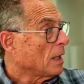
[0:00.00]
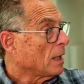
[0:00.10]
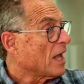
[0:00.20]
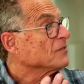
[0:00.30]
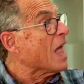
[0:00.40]

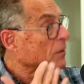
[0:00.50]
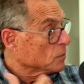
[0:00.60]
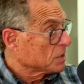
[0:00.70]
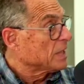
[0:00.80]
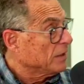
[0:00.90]
have not
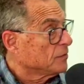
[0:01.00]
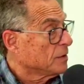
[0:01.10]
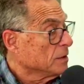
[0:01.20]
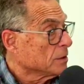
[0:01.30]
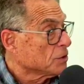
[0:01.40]
received
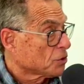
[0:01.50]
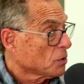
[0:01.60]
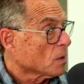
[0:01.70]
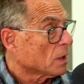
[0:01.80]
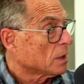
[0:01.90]

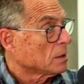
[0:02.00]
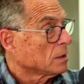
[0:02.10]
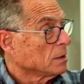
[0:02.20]
Yeshua,